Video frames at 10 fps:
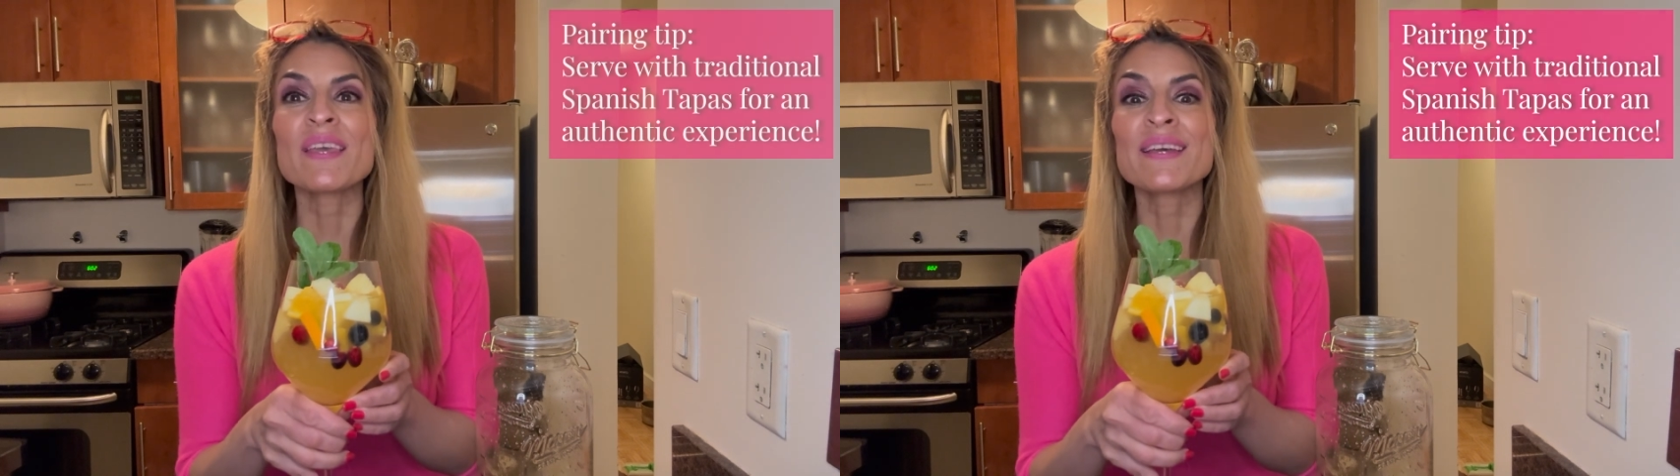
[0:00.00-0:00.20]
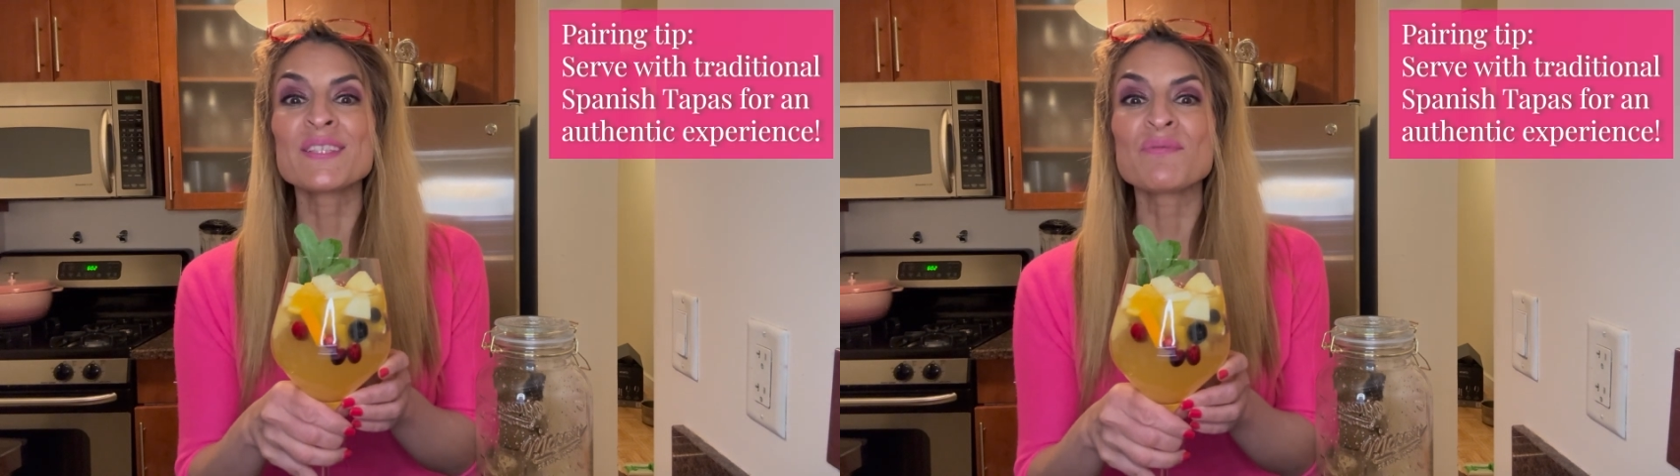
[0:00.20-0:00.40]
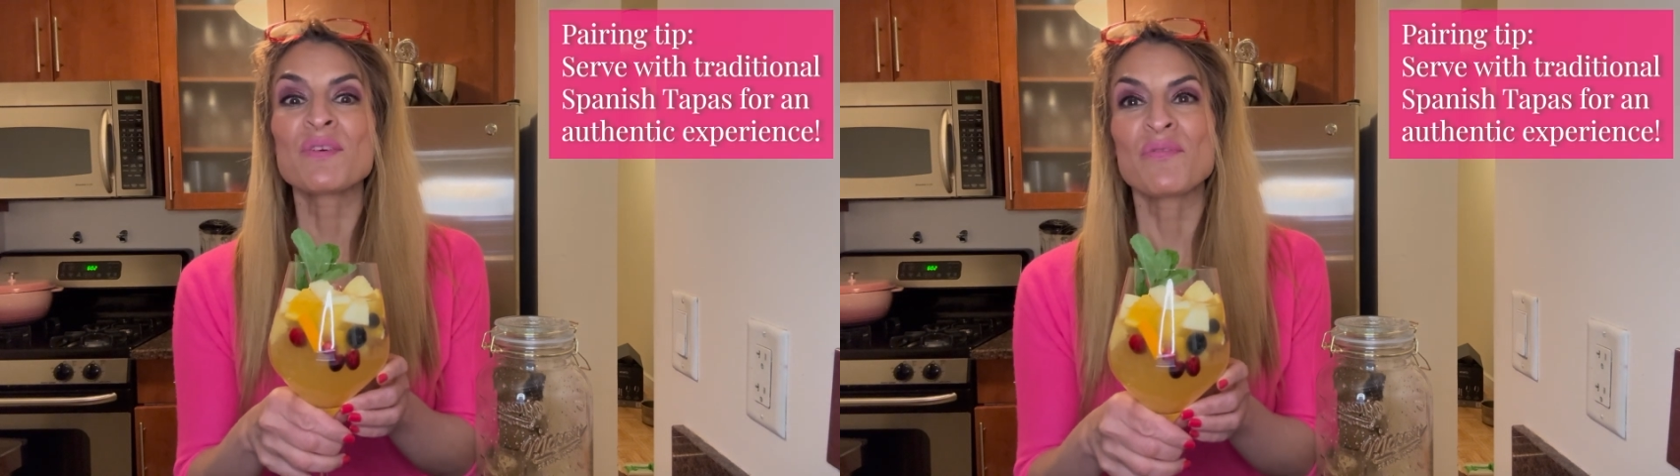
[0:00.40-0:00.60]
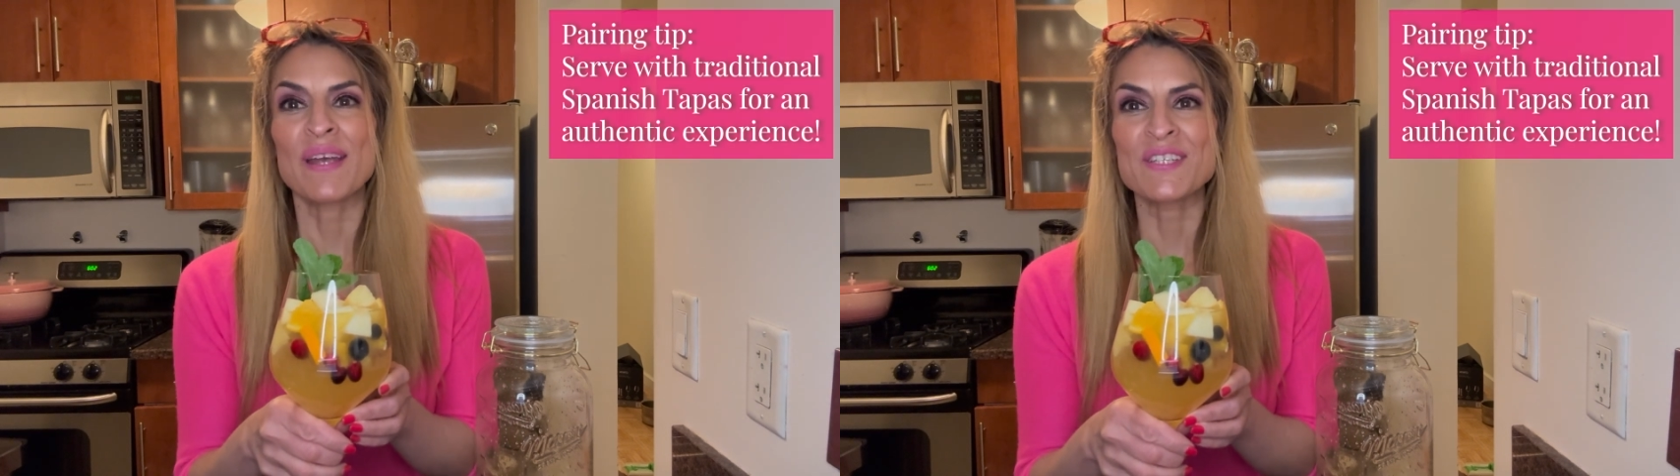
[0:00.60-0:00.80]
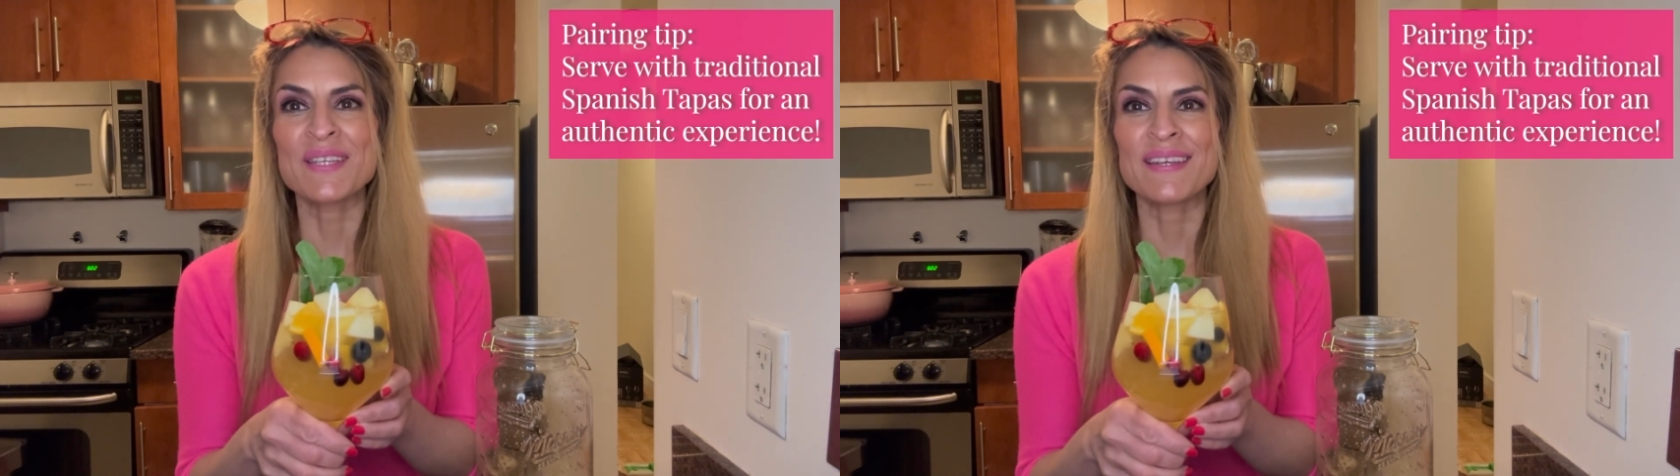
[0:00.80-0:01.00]
It's
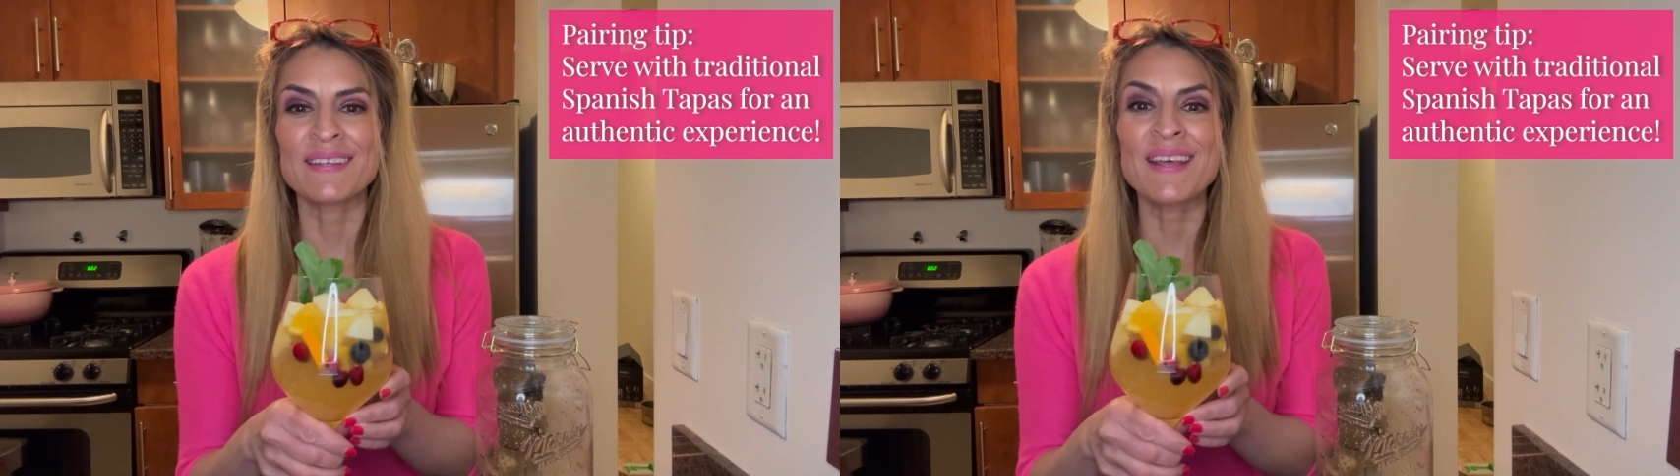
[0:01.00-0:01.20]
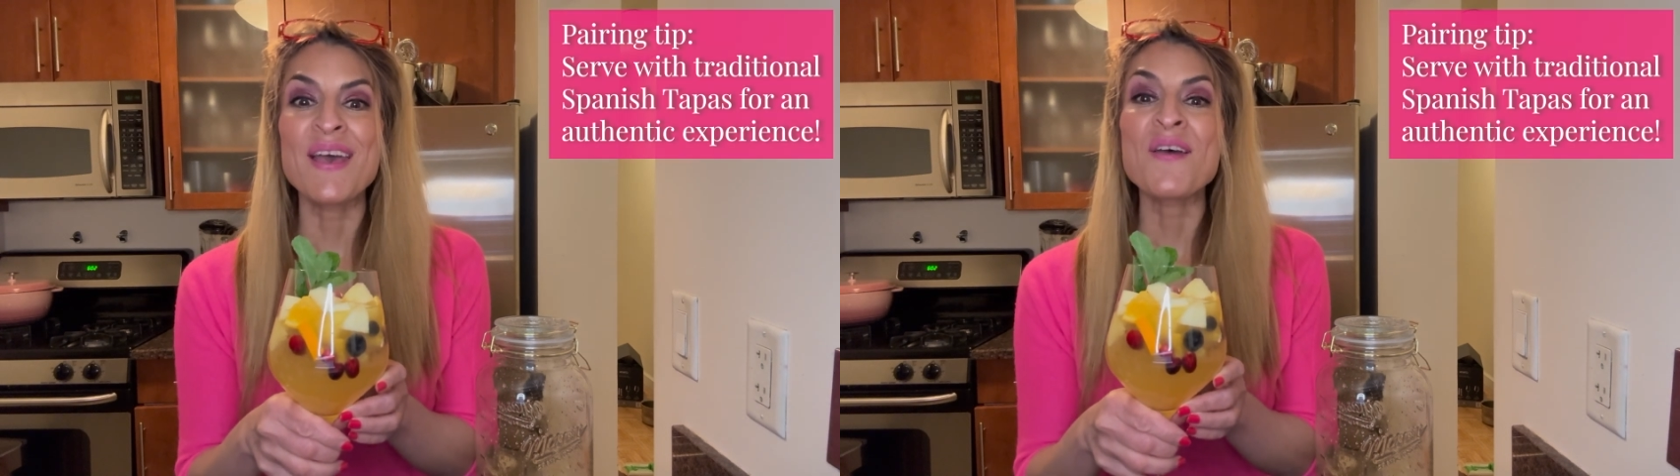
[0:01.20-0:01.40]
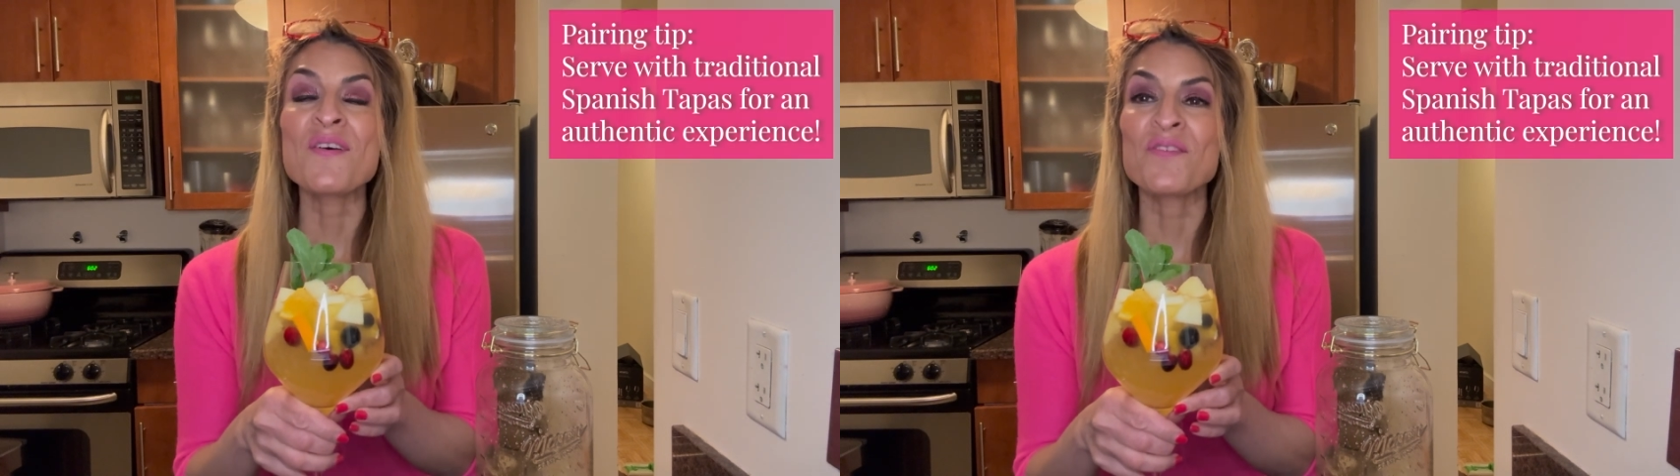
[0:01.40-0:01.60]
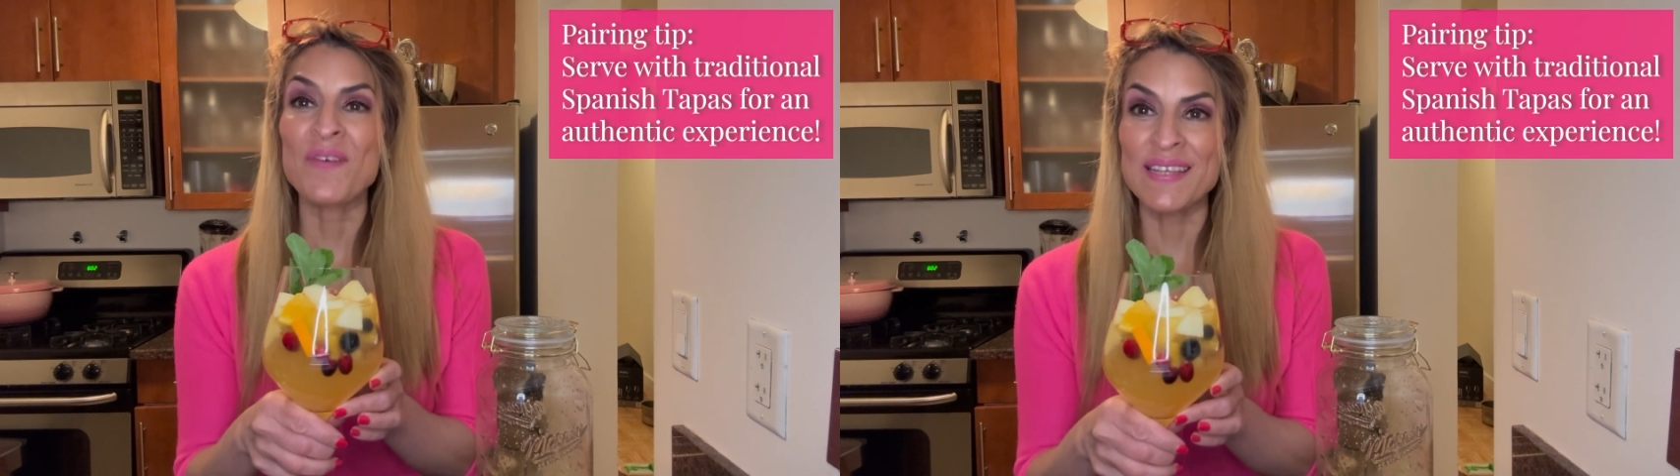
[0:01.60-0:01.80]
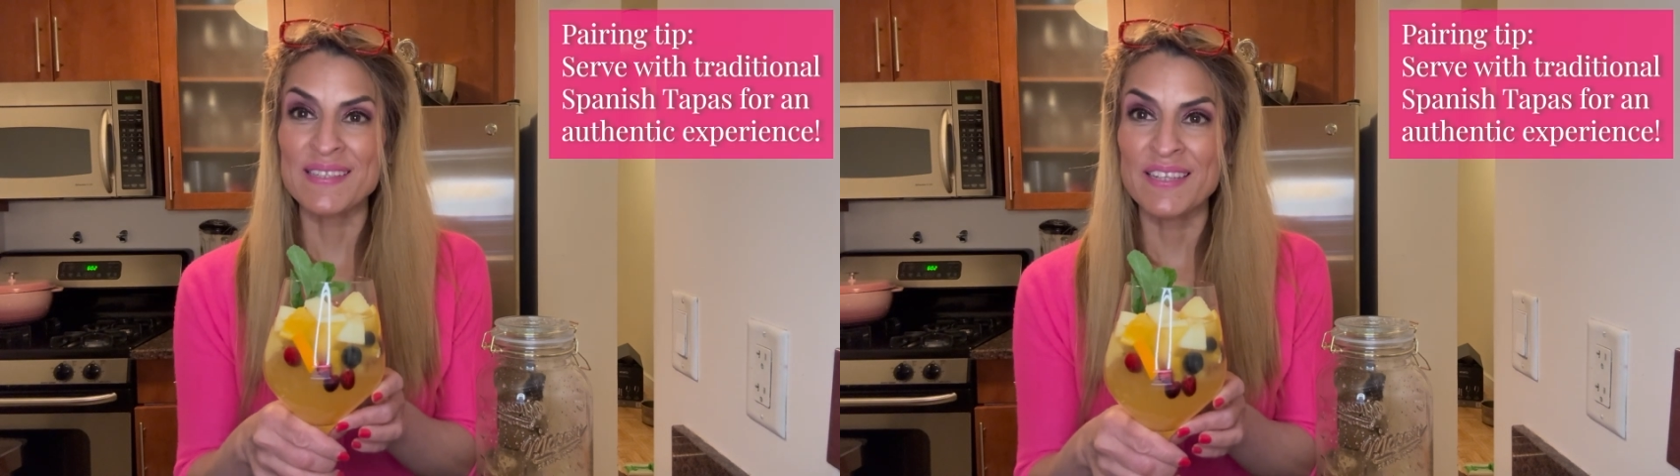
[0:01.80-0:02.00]
refreshing,
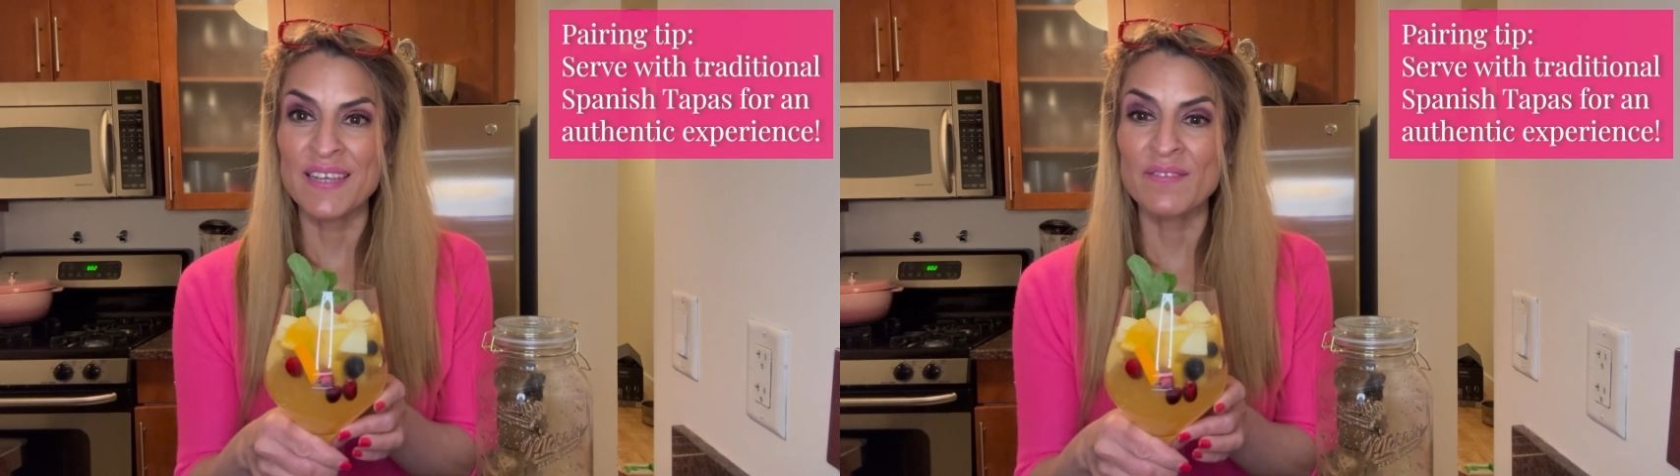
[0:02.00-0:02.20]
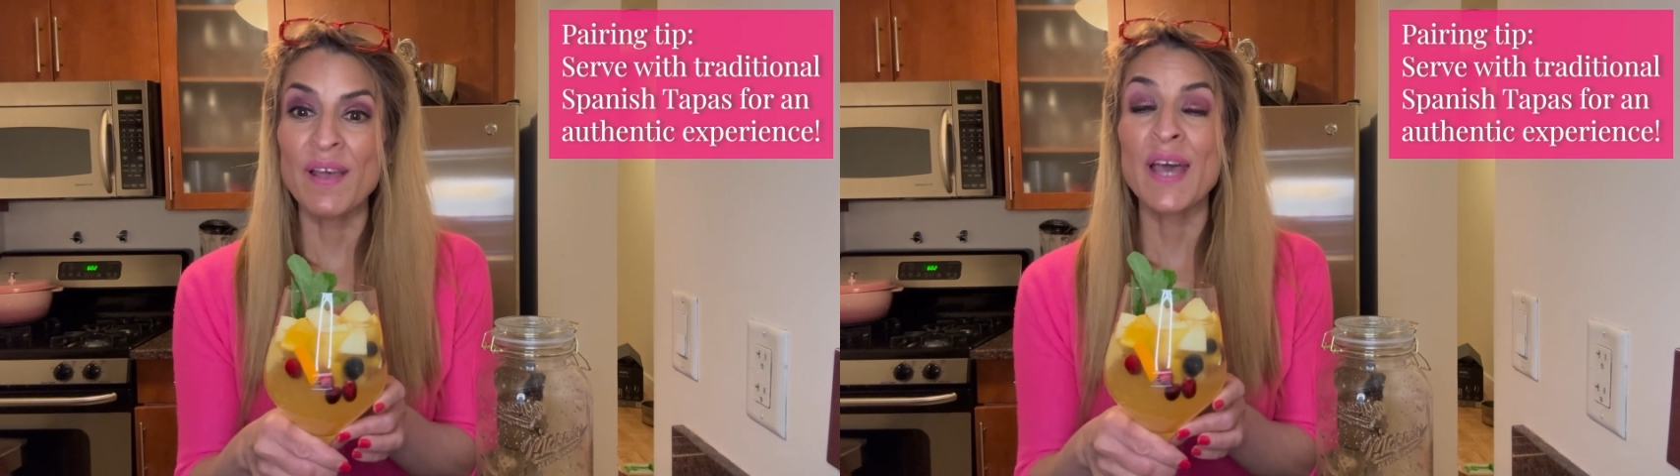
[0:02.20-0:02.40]
festive,